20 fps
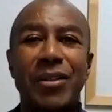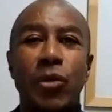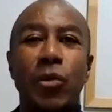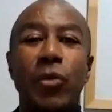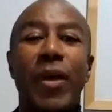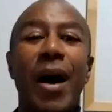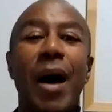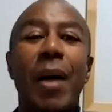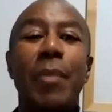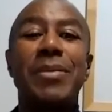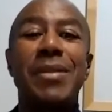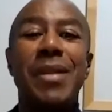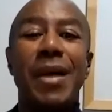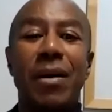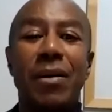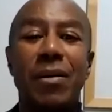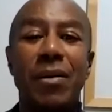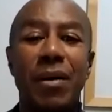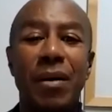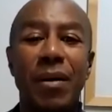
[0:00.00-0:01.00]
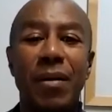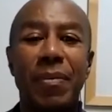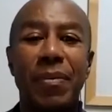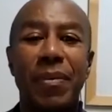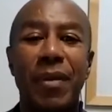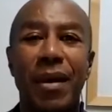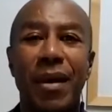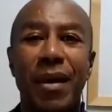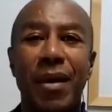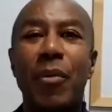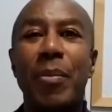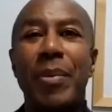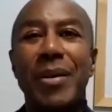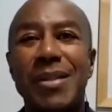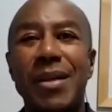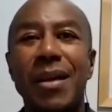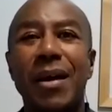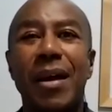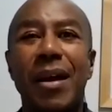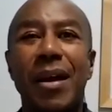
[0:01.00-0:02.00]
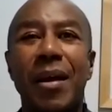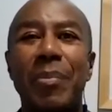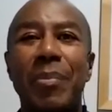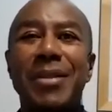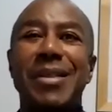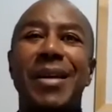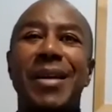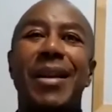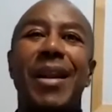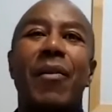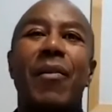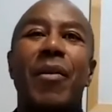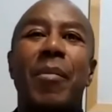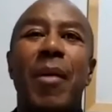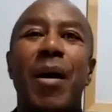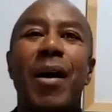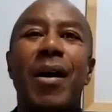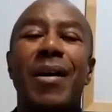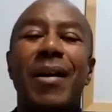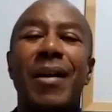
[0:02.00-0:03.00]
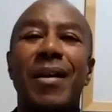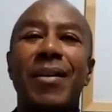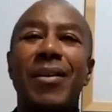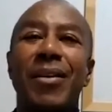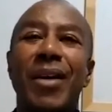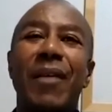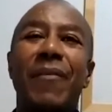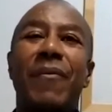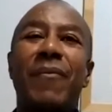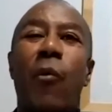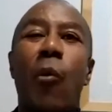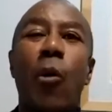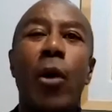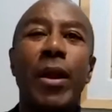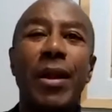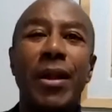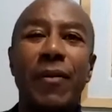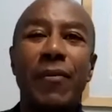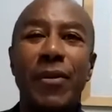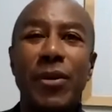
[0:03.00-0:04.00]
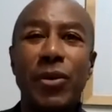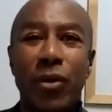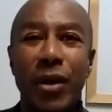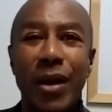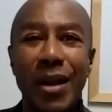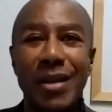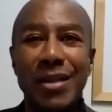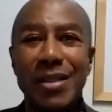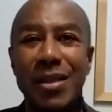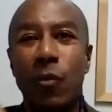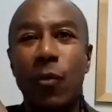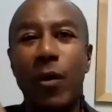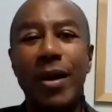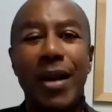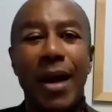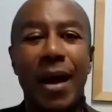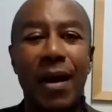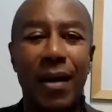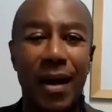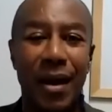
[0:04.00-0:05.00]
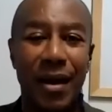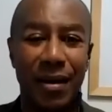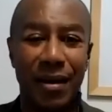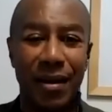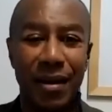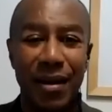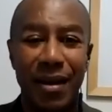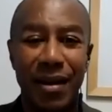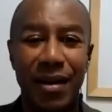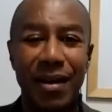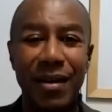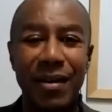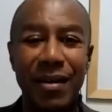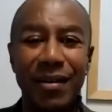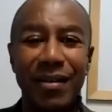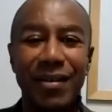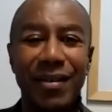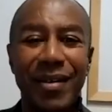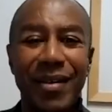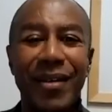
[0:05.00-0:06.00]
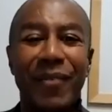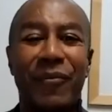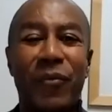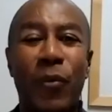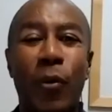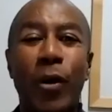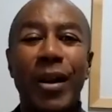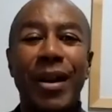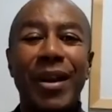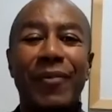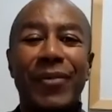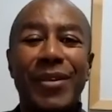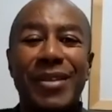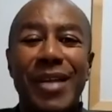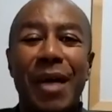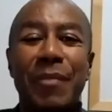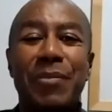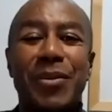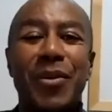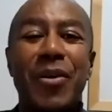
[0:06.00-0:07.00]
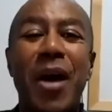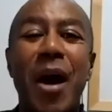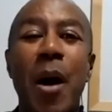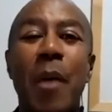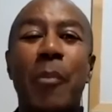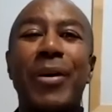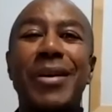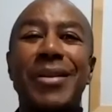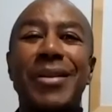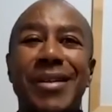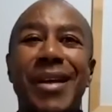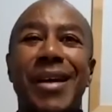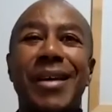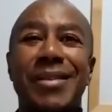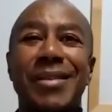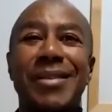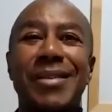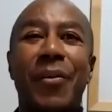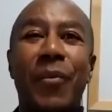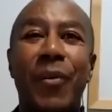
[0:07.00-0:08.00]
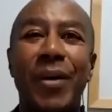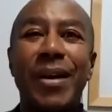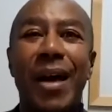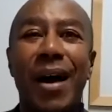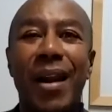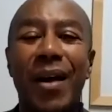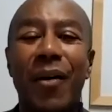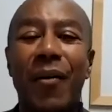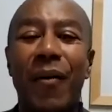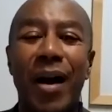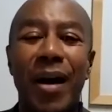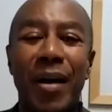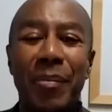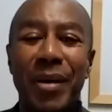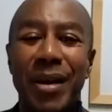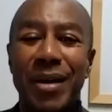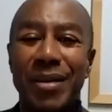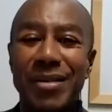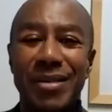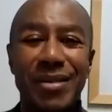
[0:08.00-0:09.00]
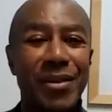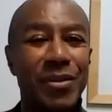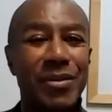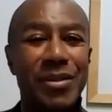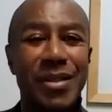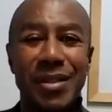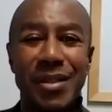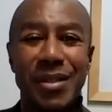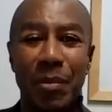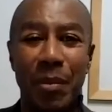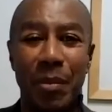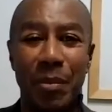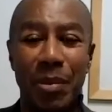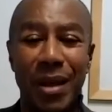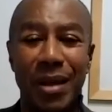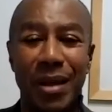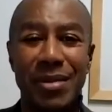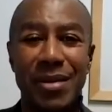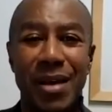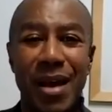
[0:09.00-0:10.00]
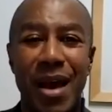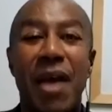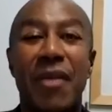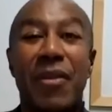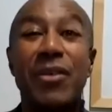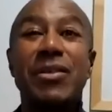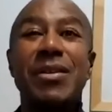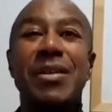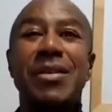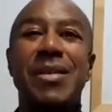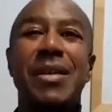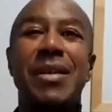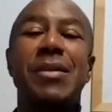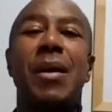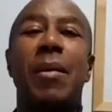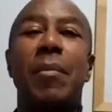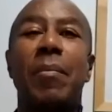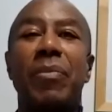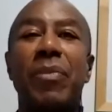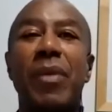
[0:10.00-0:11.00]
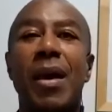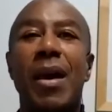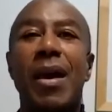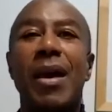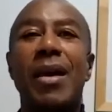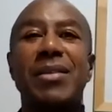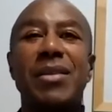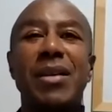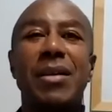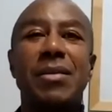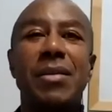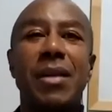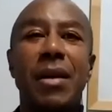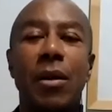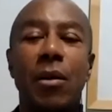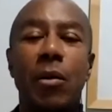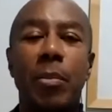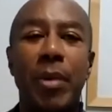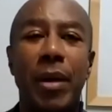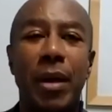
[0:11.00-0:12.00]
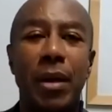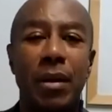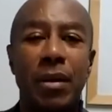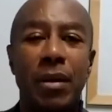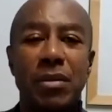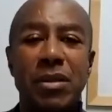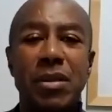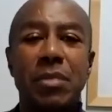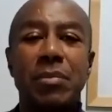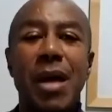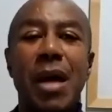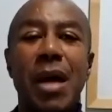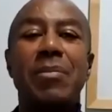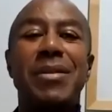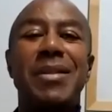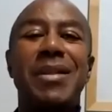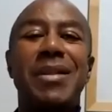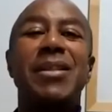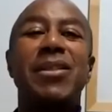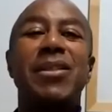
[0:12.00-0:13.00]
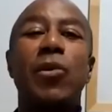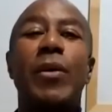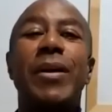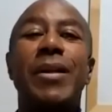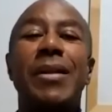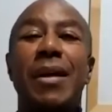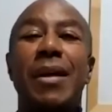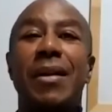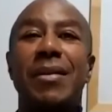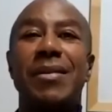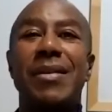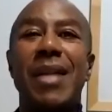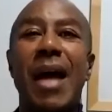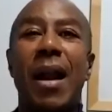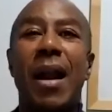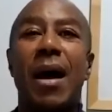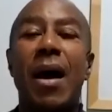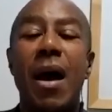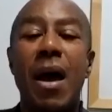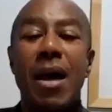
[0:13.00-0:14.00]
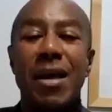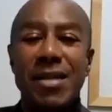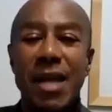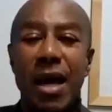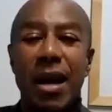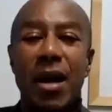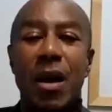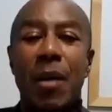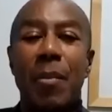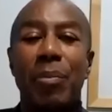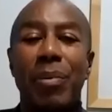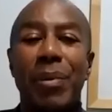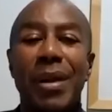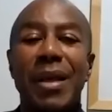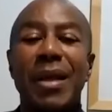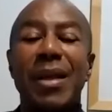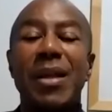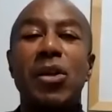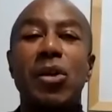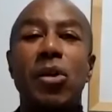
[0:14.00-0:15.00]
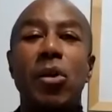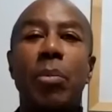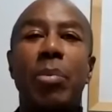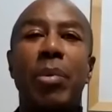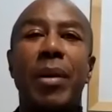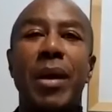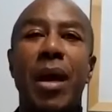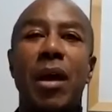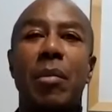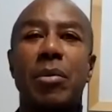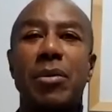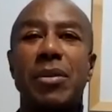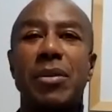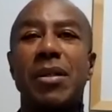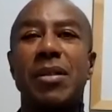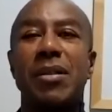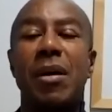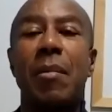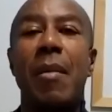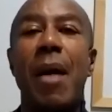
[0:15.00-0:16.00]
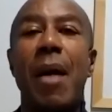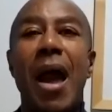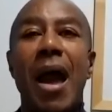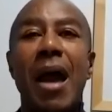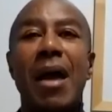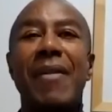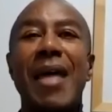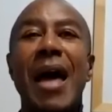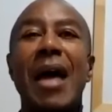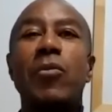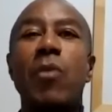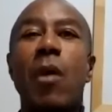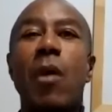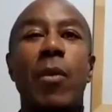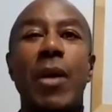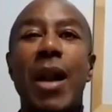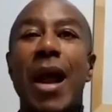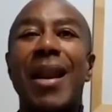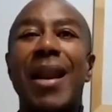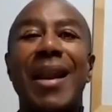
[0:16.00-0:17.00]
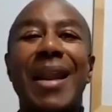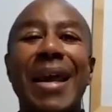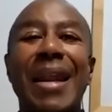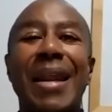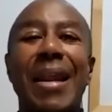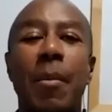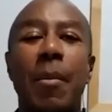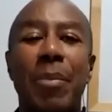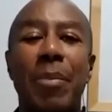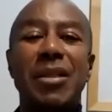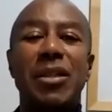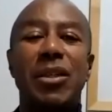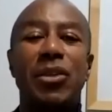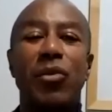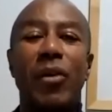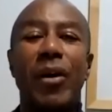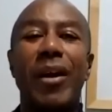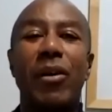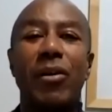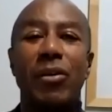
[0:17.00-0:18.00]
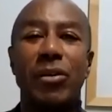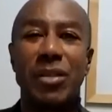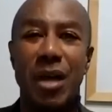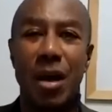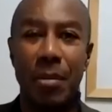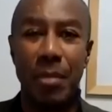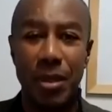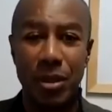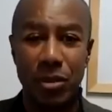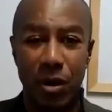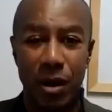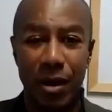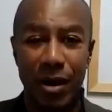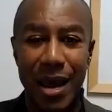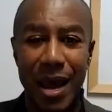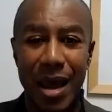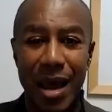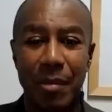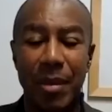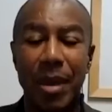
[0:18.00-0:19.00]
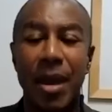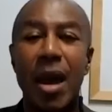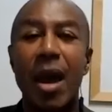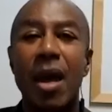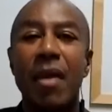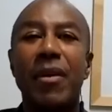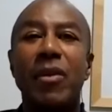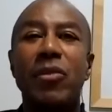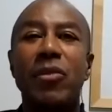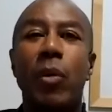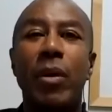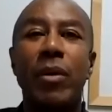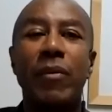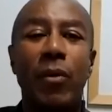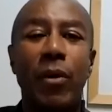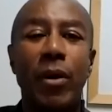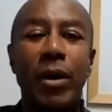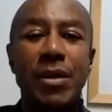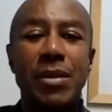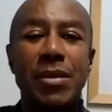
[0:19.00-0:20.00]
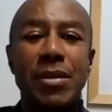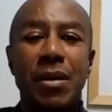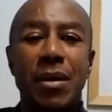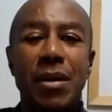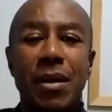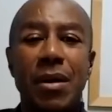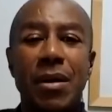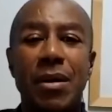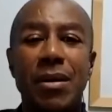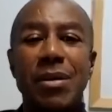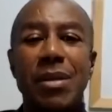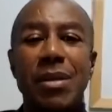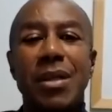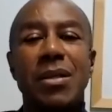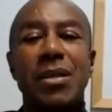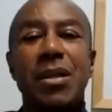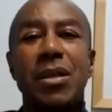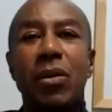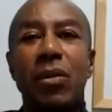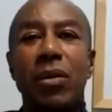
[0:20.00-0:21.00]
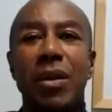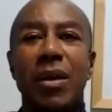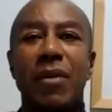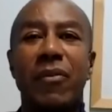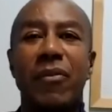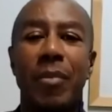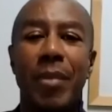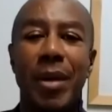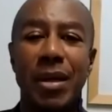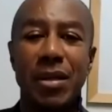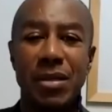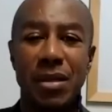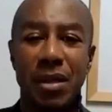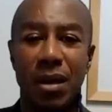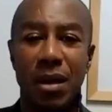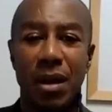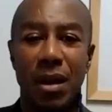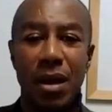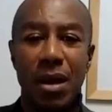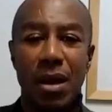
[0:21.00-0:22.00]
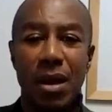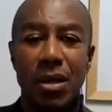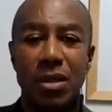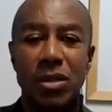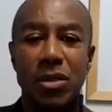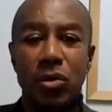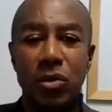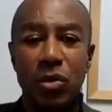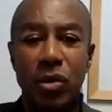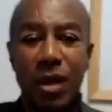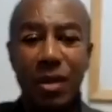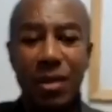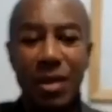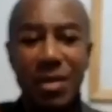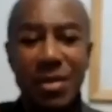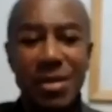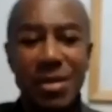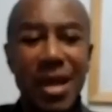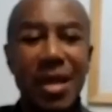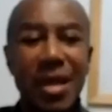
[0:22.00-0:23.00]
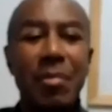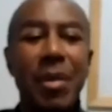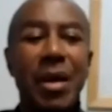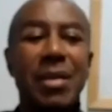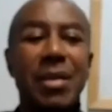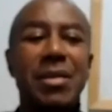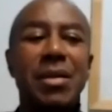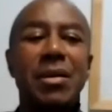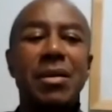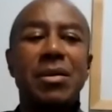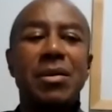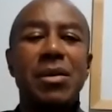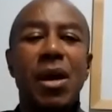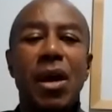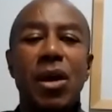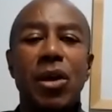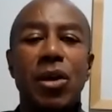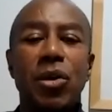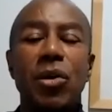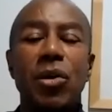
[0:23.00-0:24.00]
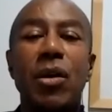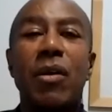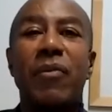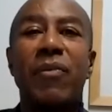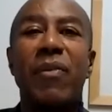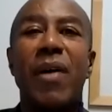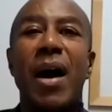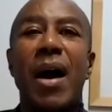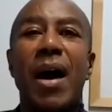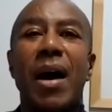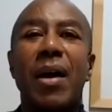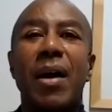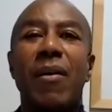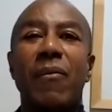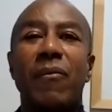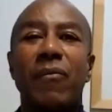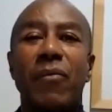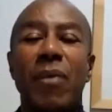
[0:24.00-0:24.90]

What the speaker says: do the upsell, it would be silly. But see, in network marketing, you get 40 different trainings in one downline. You get 40 different types of presentations in one downline. Why? Because there's no system in place. There's a system. It's just a little bit sometimes disjointed. It's not a complete duplicatable system. And that's why we're not letting a bunch of trainers come into our academy. There's one voice. teaching you the information. So you get the same message unified